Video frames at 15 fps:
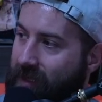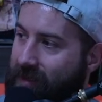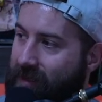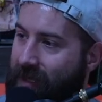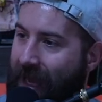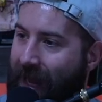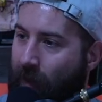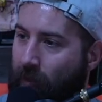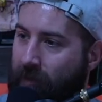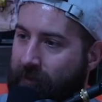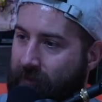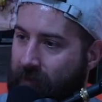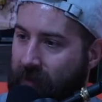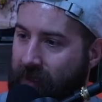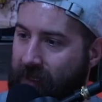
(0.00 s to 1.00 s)
it's an hour
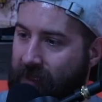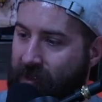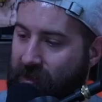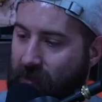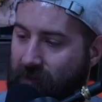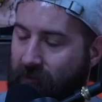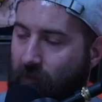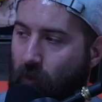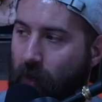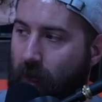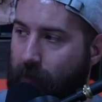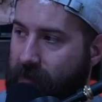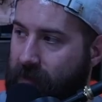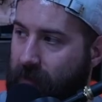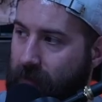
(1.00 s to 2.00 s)
for each, so it's four
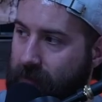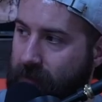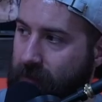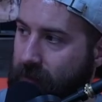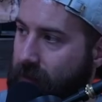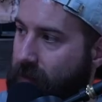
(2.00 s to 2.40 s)
episodes.